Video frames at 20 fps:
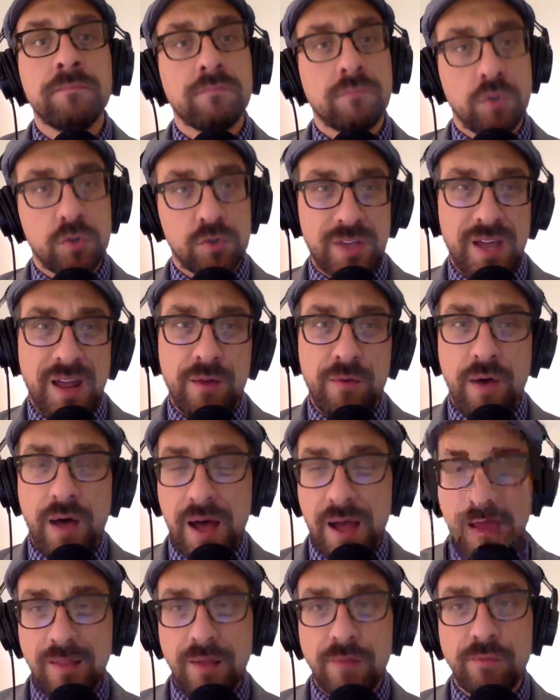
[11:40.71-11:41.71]
those kind of
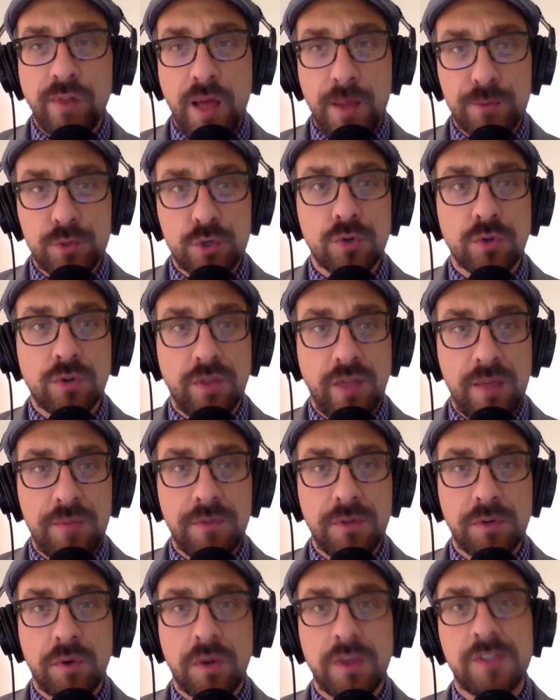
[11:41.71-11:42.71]
high-level optional
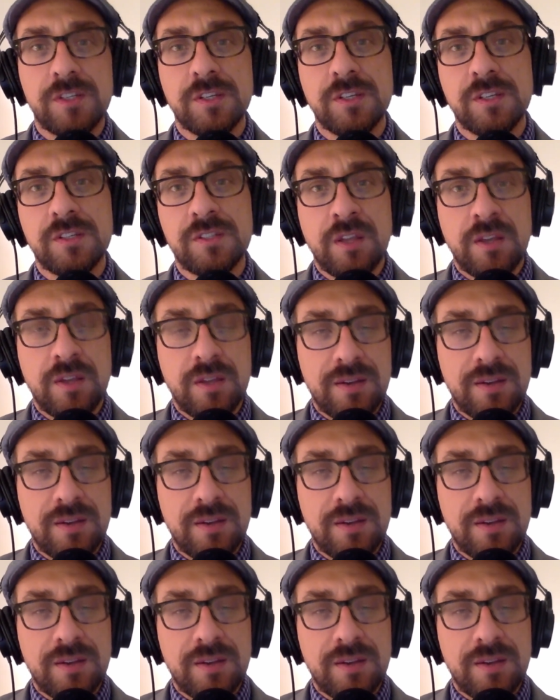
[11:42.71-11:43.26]
claiming races,